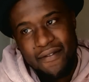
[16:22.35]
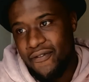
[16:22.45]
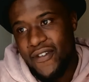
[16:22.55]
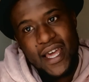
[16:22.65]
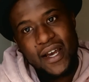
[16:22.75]
I
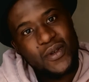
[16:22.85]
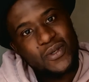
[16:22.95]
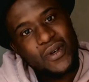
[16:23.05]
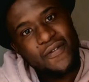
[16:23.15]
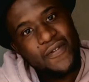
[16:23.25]
felt like I
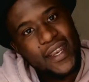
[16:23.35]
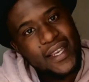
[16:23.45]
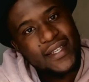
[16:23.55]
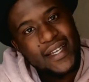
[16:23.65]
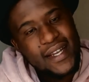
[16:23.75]
was gonna fit
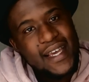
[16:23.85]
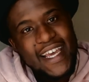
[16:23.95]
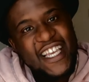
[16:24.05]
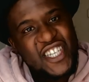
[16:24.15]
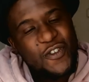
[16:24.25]
in
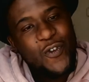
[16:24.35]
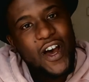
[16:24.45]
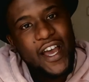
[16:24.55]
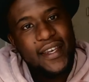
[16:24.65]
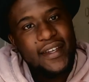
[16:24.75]
just
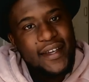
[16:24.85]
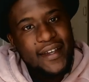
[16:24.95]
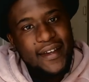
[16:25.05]
fine.